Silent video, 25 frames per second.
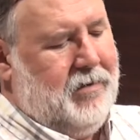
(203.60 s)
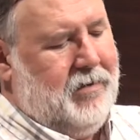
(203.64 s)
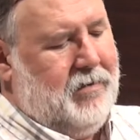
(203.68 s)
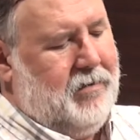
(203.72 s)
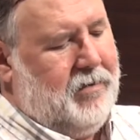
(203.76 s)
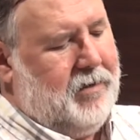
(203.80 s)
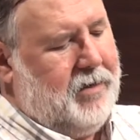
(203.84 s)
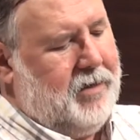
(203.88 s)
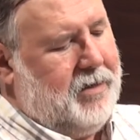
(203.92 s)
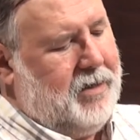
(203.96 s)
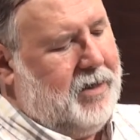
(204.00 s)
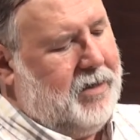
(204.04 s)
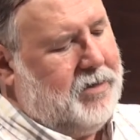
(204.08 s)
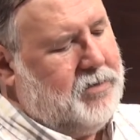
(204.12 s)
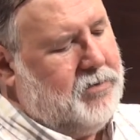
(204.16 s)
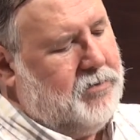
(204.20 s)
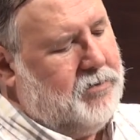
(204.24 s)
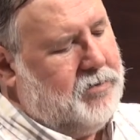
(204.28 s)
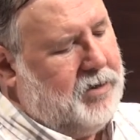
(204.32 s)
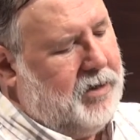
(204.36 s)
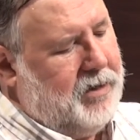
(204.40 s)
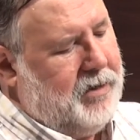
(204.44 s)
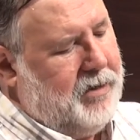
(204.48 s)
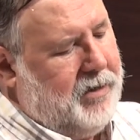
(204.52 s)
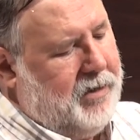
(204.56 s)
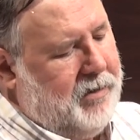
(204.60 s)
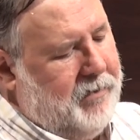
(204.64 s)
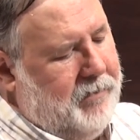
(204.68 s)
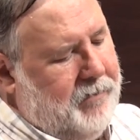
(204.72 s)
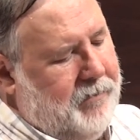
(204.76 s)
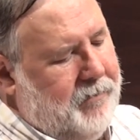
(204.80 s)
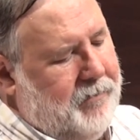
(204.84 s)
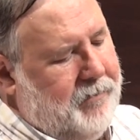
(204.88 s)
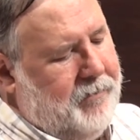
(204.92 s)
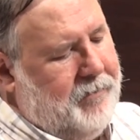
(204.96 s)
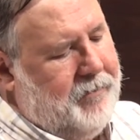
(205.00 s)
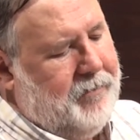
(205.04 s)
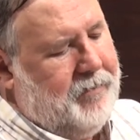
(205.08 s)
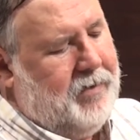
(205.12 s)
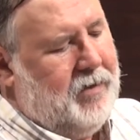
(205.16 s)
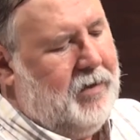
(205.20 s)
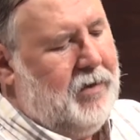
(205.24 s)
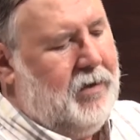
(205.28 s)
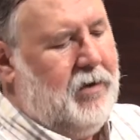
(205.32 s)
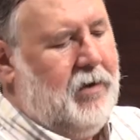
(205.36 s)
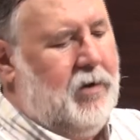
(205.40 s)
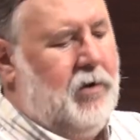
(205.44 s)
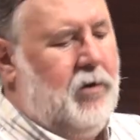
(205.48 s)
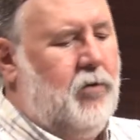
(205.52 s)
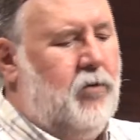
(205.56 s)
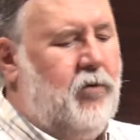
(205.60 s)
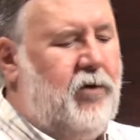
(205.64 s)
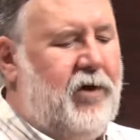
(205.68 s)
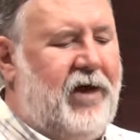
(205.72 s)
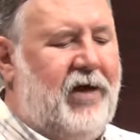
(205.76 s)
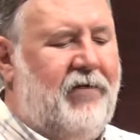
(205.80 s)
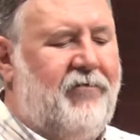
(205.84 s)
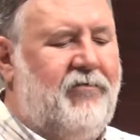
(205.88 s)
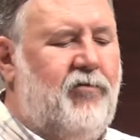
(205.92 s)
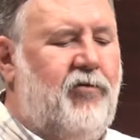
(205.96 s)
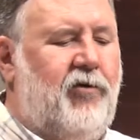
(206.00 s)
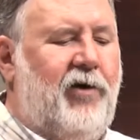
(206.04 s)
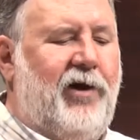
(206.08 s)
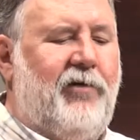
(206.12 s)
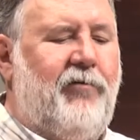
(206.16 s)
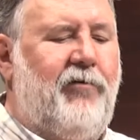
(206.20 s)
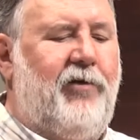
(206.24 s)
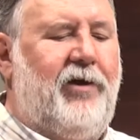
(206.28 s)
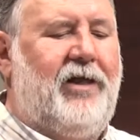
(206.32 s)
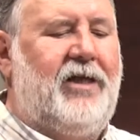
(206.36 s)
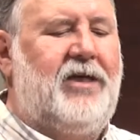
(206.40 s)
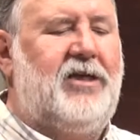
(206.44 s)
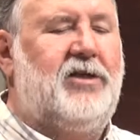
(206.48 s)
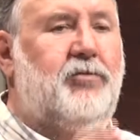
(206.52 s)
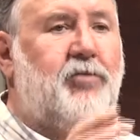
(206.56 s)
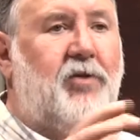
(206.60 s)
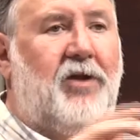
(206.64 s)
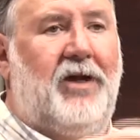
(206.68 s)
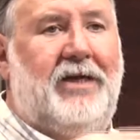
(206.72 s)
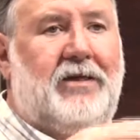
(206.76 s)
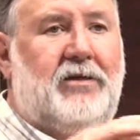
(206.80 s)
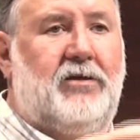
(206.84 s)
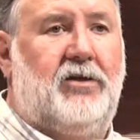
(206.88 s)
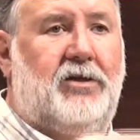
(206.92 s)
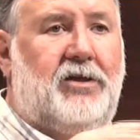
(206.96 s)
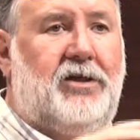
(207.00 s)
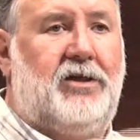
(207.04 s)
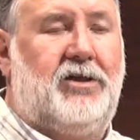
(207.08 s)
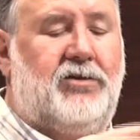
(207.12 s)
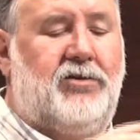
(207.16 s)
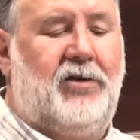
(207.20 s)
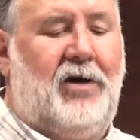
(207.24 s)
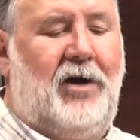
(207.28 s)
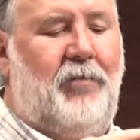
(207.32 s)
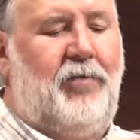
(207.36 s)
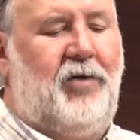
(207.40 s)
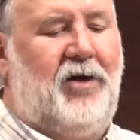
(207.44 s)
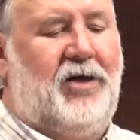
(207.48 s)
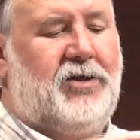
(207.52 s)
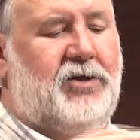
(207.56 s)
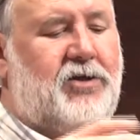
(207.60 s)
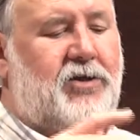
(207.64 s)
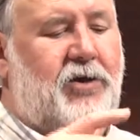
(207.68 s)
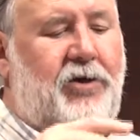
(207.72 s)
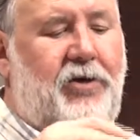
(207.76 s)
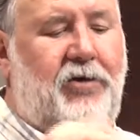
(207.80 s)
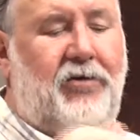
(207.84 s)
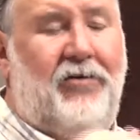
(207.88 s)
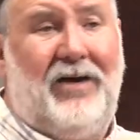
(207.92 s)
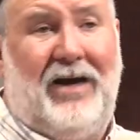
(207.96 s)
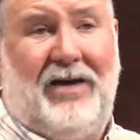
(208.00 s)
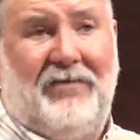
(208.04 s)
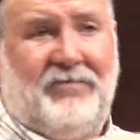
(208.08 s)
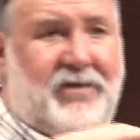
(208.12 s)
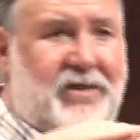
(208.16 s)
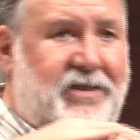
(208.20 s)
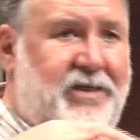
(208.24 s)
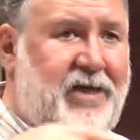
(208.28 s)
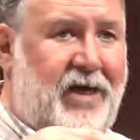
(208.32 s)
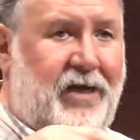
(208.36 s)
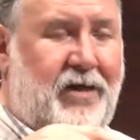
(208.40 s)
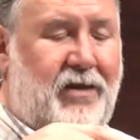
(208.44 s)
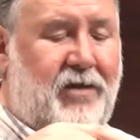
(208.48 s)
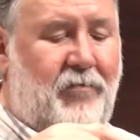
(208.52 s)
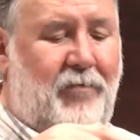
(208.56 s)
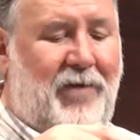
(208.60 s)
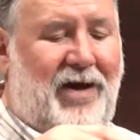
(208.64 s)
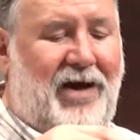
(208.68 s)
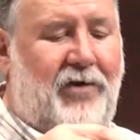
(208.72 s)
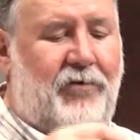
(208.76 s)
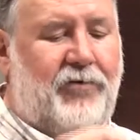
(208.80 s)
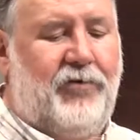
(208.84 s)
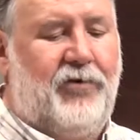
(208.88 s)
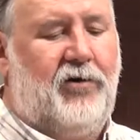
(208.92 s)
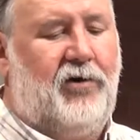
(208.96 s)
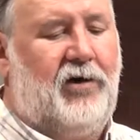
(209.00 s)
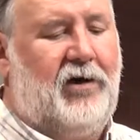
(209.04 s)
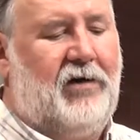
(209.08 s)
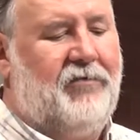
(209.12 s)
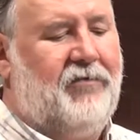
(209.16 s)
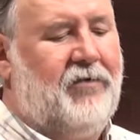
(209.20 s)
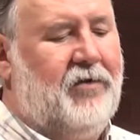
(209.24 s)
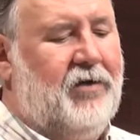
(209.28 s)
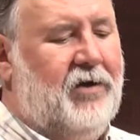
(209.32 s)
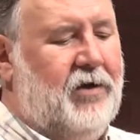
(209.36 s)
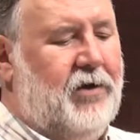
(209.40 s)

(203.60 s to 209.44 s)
I got that too tight now. We have quick release plates on these tripods, so you don't have to take the mount off.